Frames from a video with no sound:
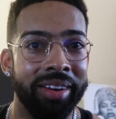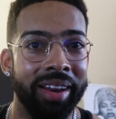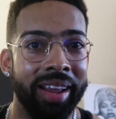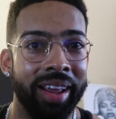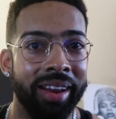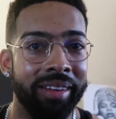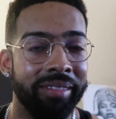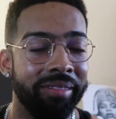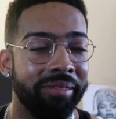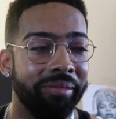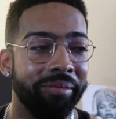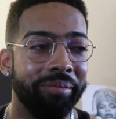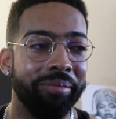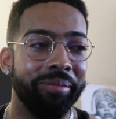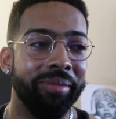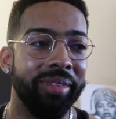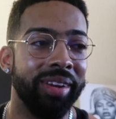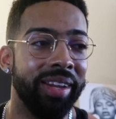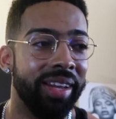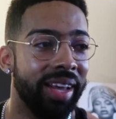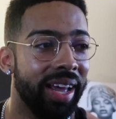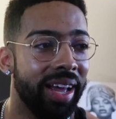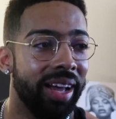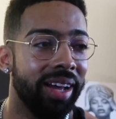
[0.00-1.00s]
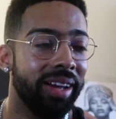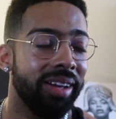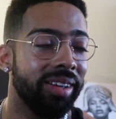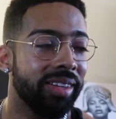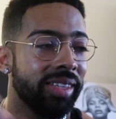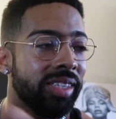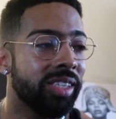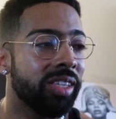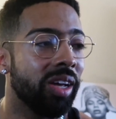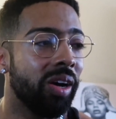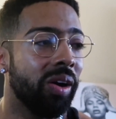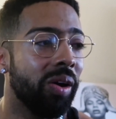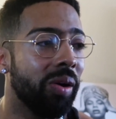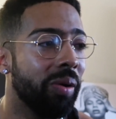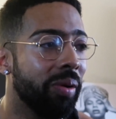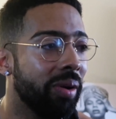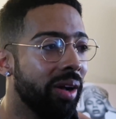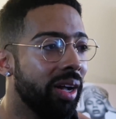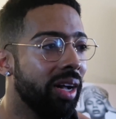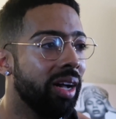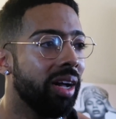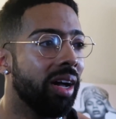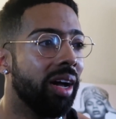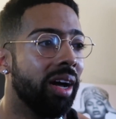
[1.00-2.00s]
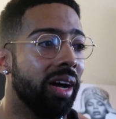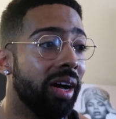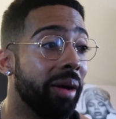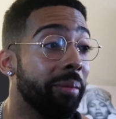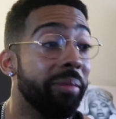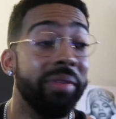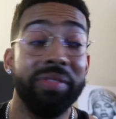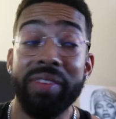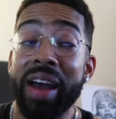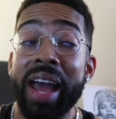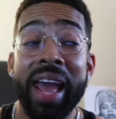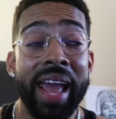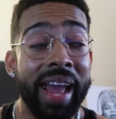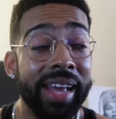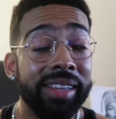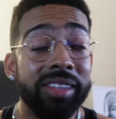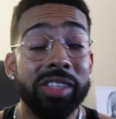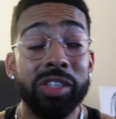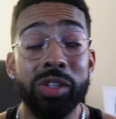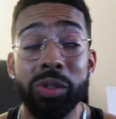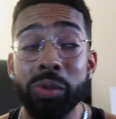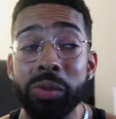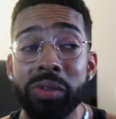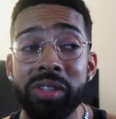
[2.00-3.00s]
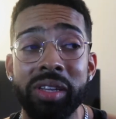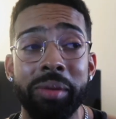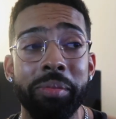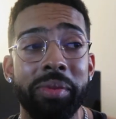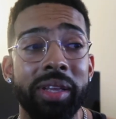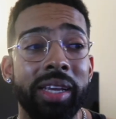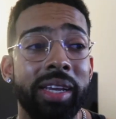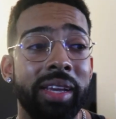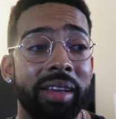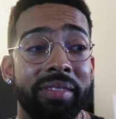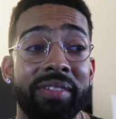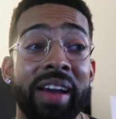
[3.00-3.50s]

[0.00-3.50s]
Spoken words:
And yeah, so if I had to do something,